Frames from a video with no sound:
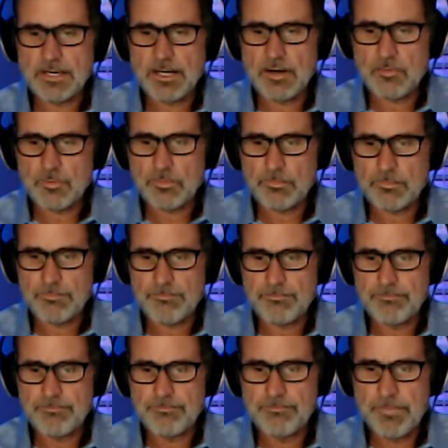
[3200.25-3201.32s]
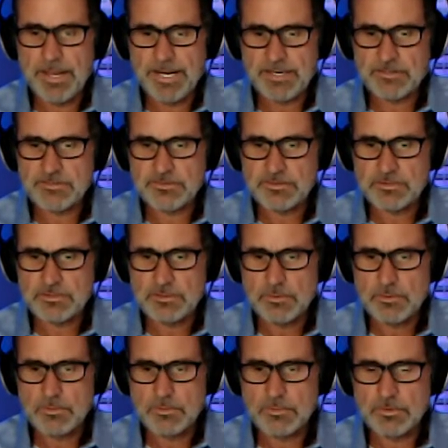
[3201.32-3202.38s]
Outer Banks?
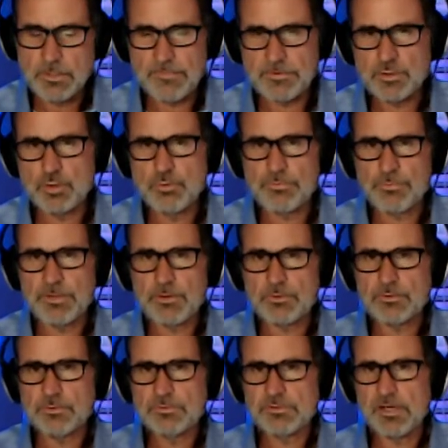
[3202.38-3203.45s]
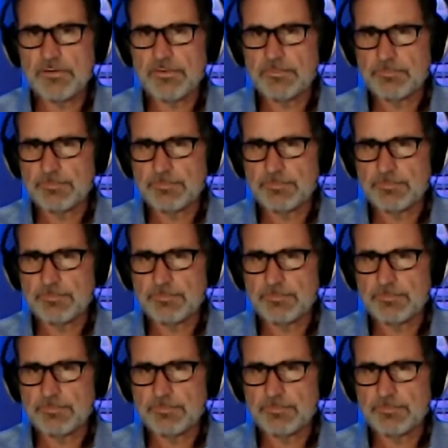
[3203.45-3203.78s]
Do you have a 2.3 or a 2.7?